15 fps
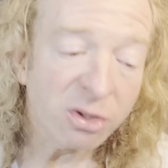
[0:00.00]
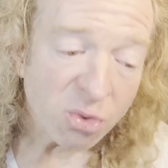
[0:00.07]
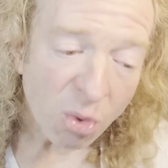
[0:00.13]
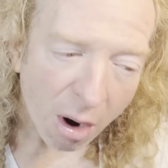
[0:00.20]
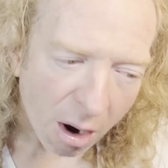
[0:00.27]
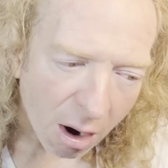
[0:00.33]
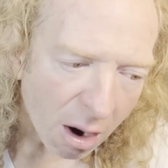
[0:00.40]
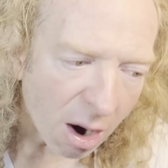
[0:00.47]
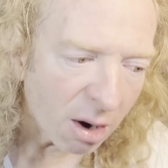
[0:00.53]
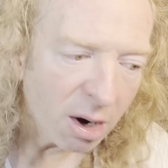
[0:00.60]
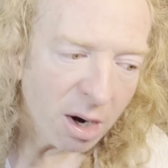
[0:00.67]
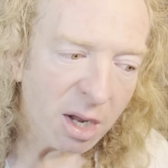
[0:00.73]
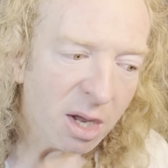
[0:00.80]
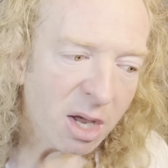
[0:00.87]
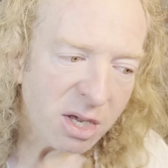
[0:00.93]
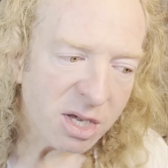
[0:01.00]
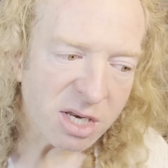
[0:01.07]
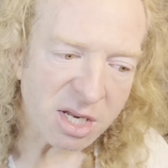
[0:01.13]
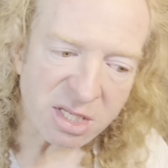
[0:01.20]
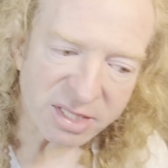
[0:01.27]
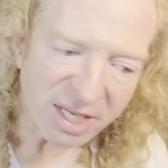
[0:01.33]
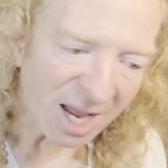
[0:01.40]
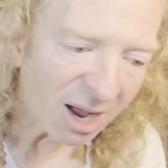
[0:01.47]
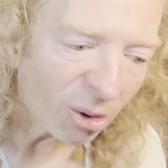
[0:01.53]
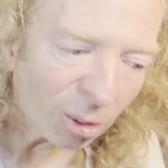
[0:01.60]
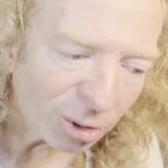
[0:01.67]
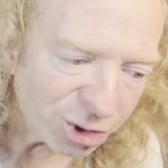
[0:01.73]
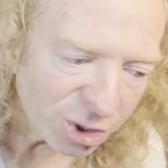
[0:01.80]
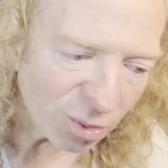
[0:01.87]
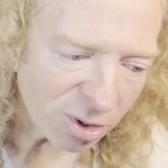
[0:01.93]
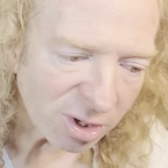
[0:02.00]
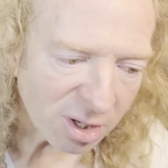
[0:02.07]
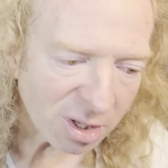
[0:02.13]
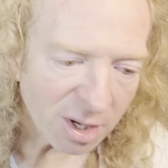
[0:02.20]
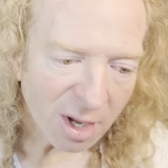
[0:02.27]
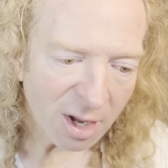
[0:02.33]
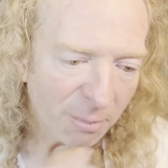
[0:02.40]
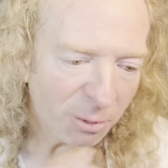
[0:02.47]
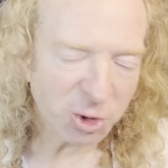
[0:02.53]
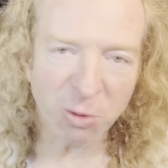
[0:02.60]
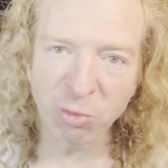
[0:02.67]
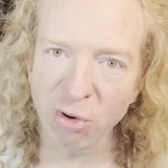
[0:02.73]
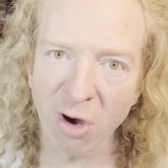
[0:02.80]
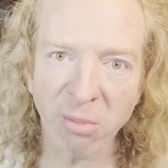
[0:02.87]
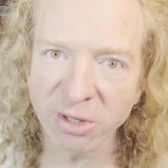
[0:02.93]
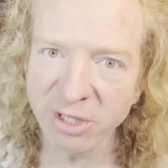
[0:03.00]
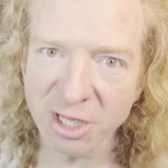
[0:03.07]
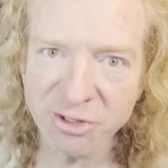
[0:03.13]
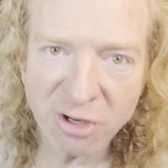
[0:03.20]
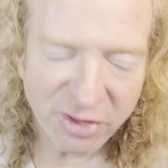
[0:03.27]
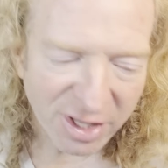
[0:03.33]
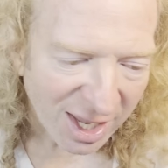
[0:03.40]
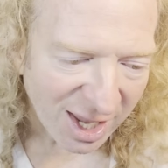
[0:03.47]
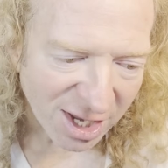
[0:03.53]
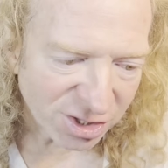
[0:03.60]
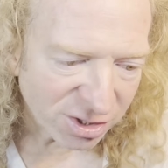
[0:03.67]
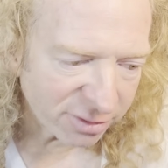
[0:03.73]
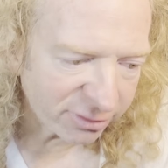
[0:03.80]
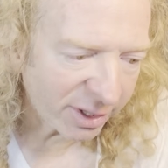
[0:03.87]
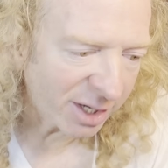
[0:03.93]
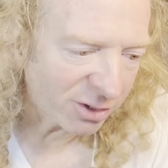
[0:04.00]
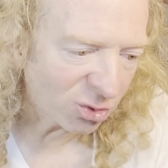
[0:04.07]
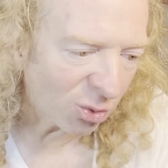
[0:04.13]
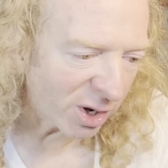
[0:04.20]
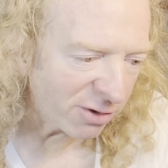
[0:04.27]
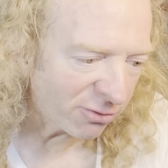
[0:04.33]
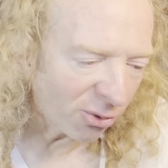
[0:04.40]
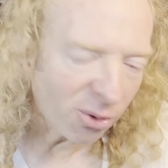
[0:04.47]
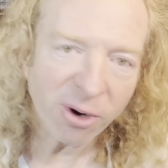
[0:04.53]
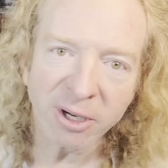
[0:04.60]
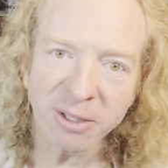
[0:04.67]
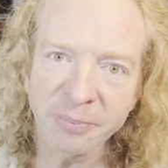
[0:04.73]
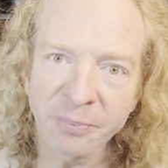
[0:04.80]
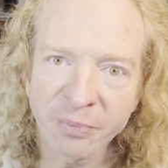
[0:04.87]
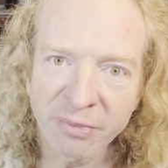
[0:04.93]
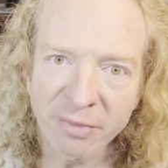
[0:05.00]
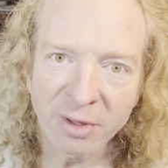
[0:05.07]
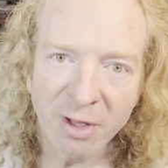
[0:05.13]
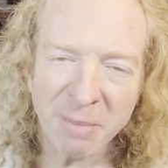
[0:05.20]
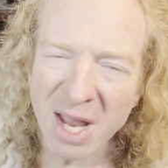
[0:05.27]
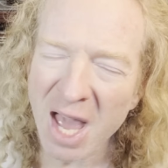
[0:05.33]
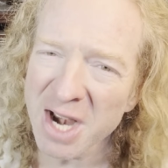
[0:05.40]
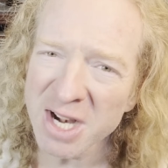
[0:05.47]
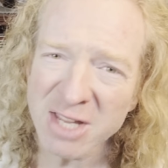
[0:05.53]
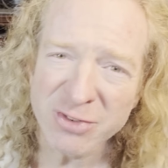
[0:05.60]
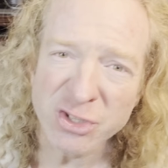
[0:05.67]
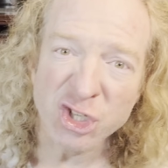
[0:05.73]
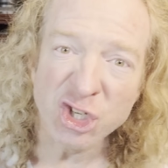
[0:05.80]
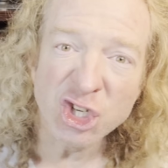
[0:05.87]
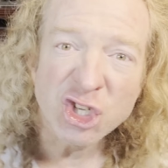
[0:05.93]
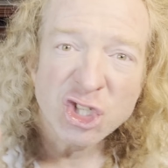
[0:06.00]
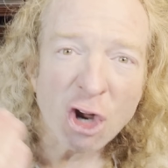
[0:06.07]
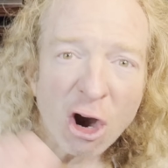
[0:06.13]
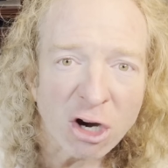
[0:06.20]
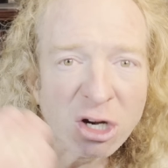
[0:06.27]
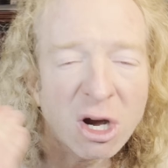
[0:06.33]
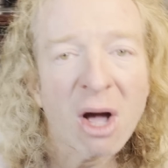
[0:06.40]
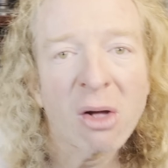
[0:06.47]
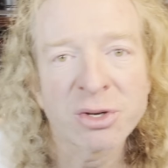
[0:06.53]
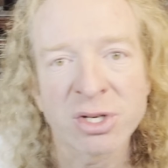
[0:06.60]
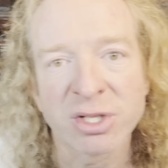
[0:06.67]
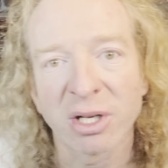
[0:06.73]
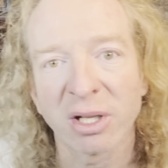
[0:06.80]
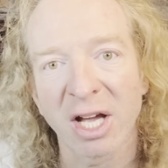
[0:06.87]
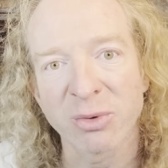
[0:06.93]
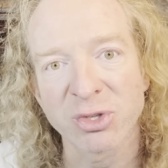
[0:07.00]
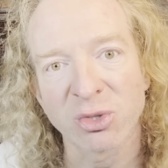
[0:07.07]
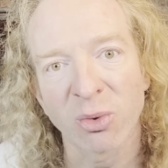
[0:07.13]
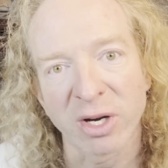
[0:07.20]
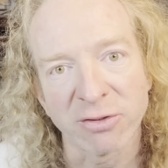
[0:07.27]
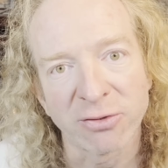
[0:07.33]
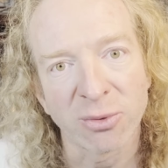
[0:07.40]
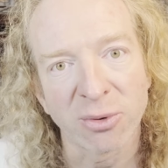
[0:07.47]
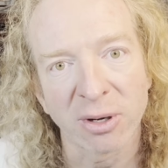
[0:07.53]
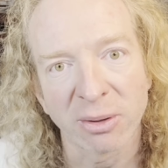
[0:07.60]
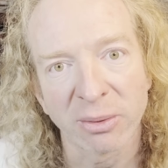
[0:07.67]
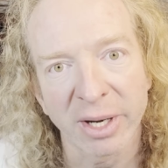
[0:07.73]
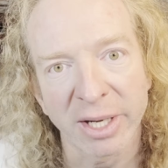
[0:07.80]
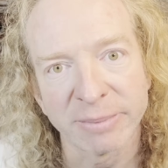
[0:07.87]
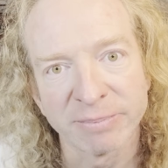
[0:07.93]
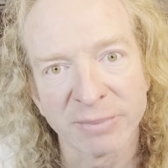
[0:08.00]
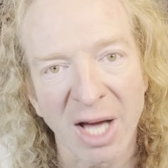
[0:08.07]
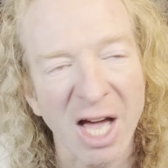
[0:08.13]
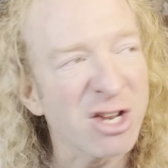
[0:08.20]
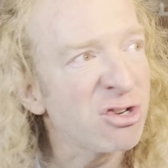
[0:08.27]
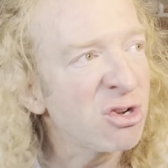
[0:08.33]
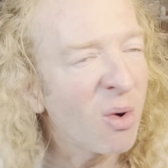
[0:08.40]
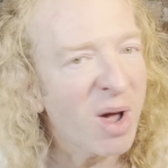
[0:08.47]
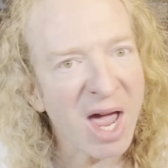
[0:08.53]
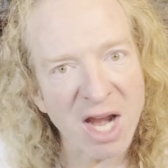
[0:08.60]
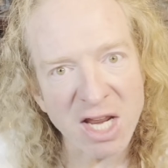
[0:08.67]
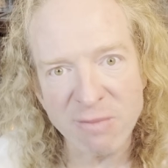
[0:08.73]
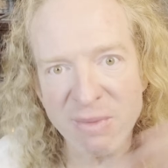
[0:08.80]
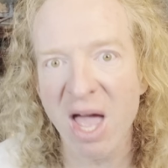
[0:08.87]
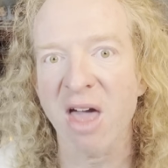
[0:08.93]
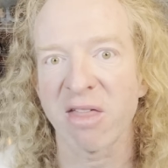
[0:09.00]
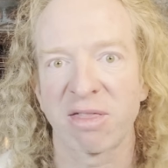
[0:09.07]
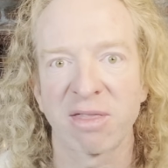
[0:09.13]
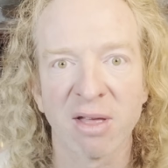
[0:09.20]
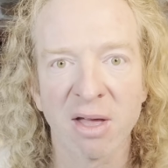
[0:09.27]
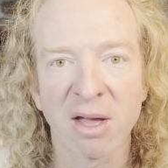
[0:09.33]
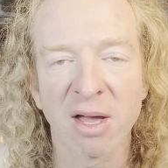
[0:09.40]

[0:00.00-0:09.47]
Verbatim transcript: You are. You didn't say how old you were, but you're probably under the age of like 24. I mean, I didn't even start college until I was 24, right? I didn't know any math.